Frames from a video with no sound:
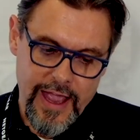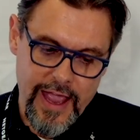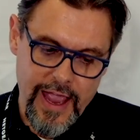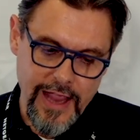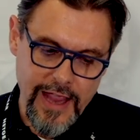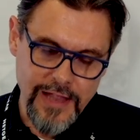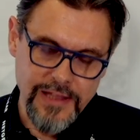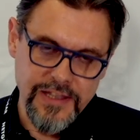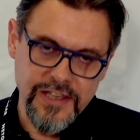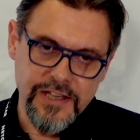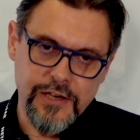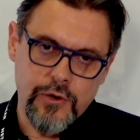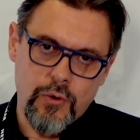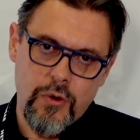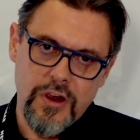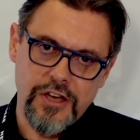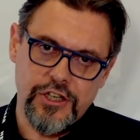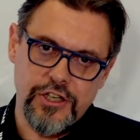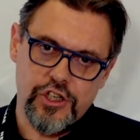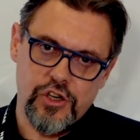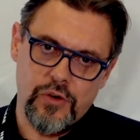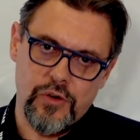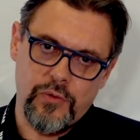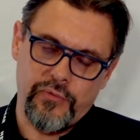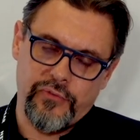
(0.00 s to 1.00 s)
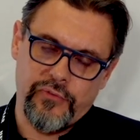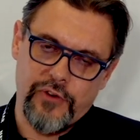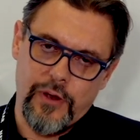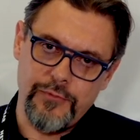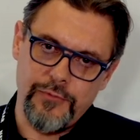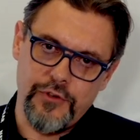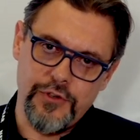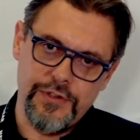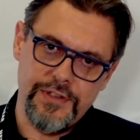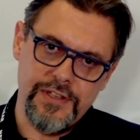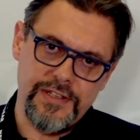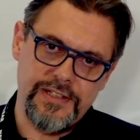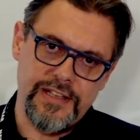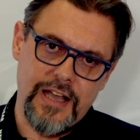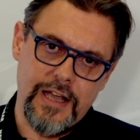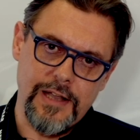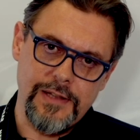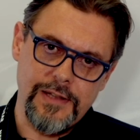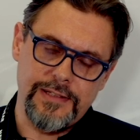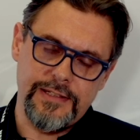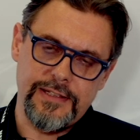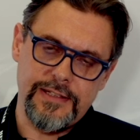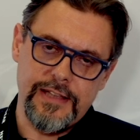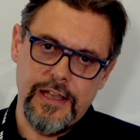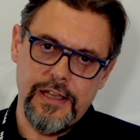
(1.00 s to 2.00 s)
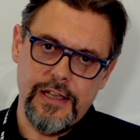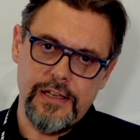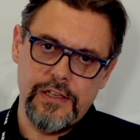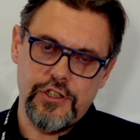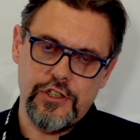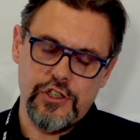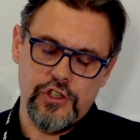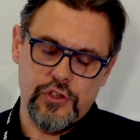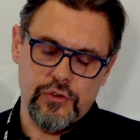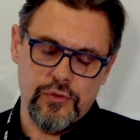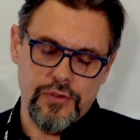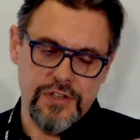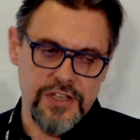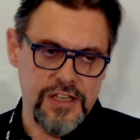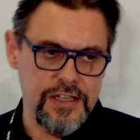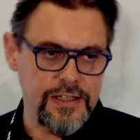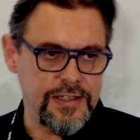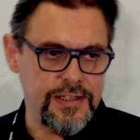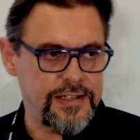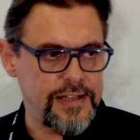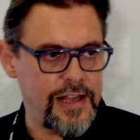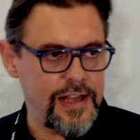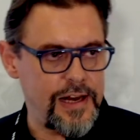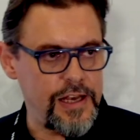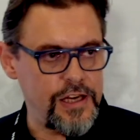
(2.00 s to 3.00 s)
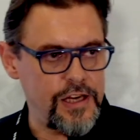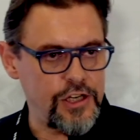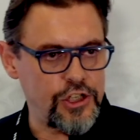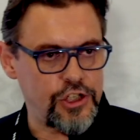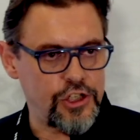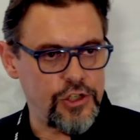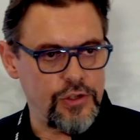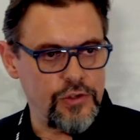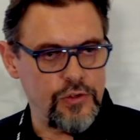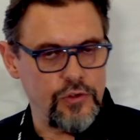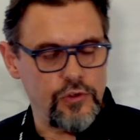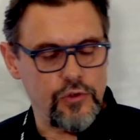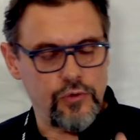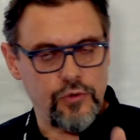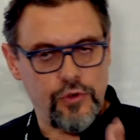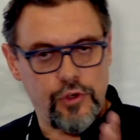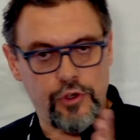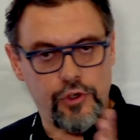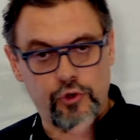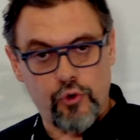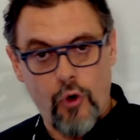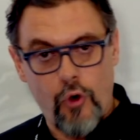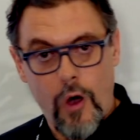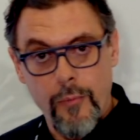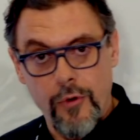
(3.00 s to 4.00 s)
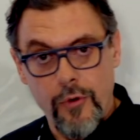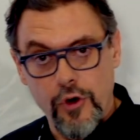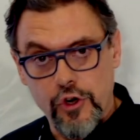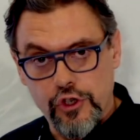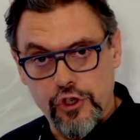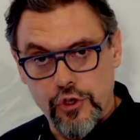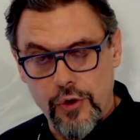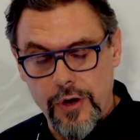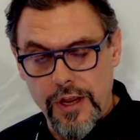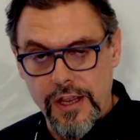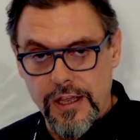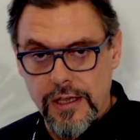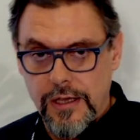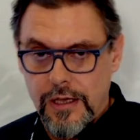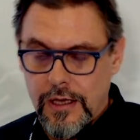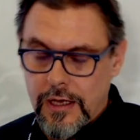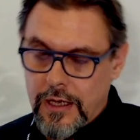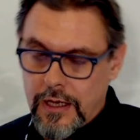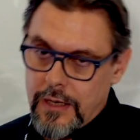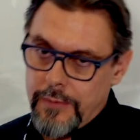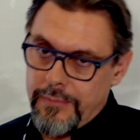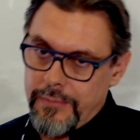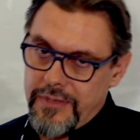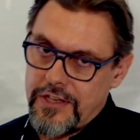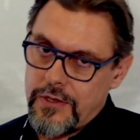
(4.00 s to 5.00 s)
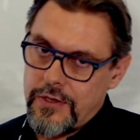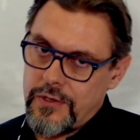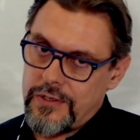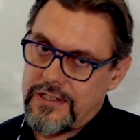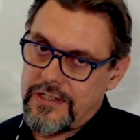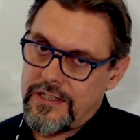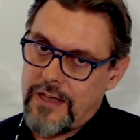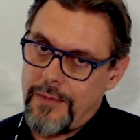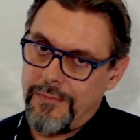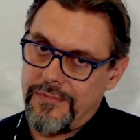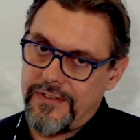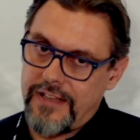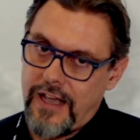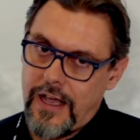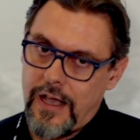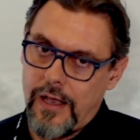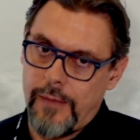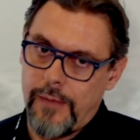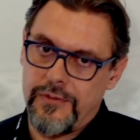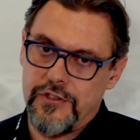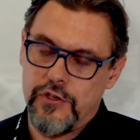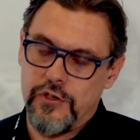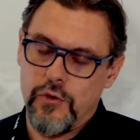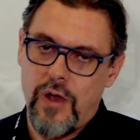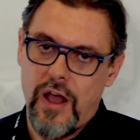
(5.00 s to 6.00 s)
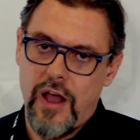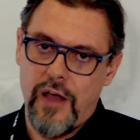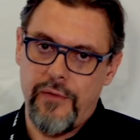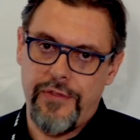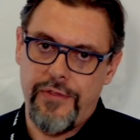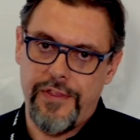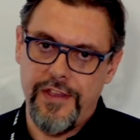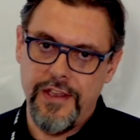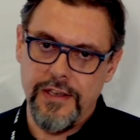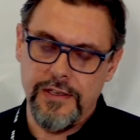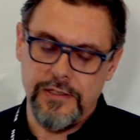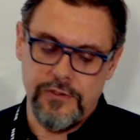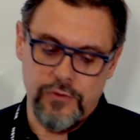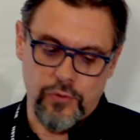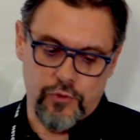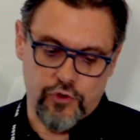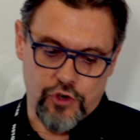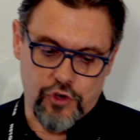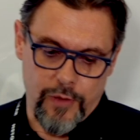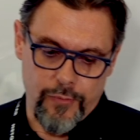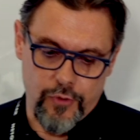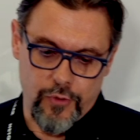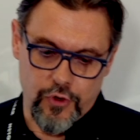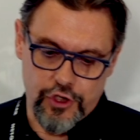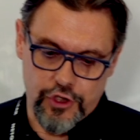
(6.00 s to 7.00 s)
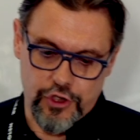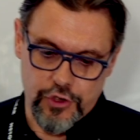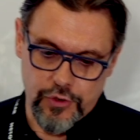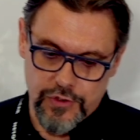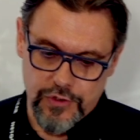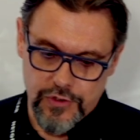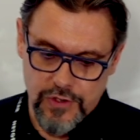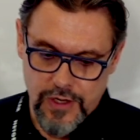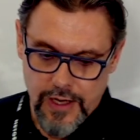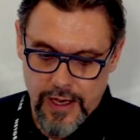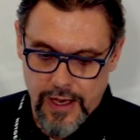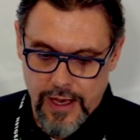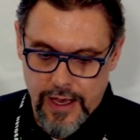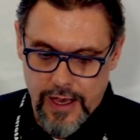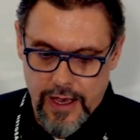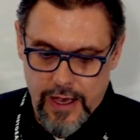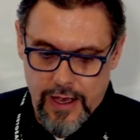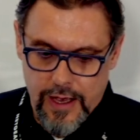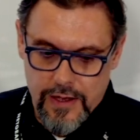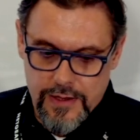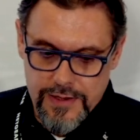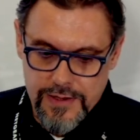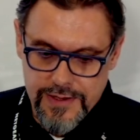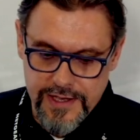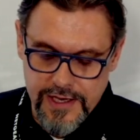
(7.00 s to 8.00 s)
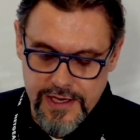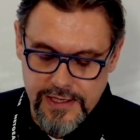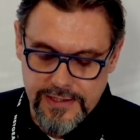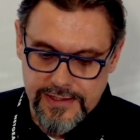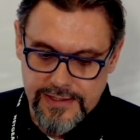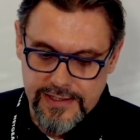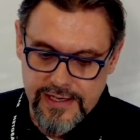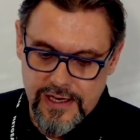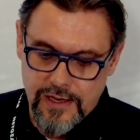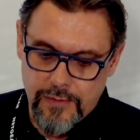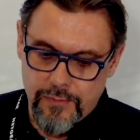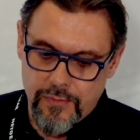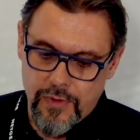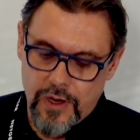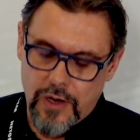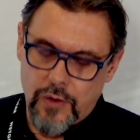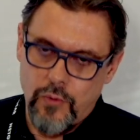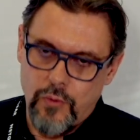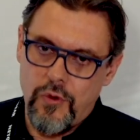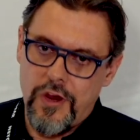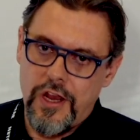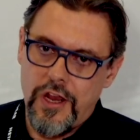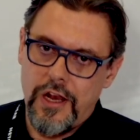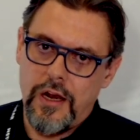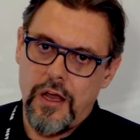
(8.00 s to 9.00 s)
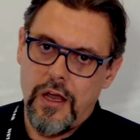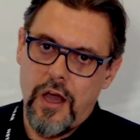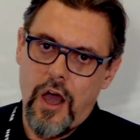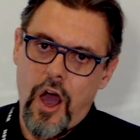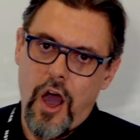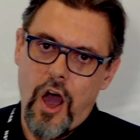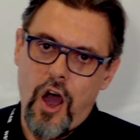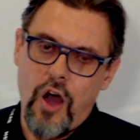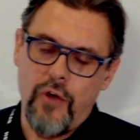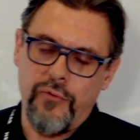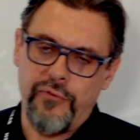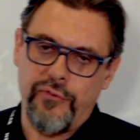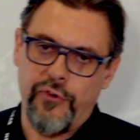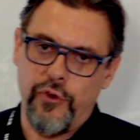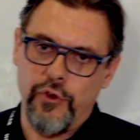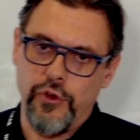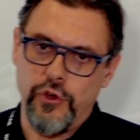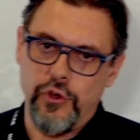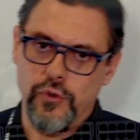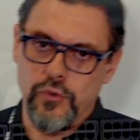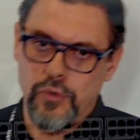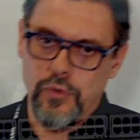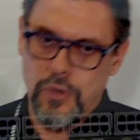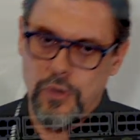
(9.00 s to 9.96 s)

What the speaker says: Any question from the design stage to the installation to the troubleshooting, because sometimes you have things to troubleshoot, this team will offer you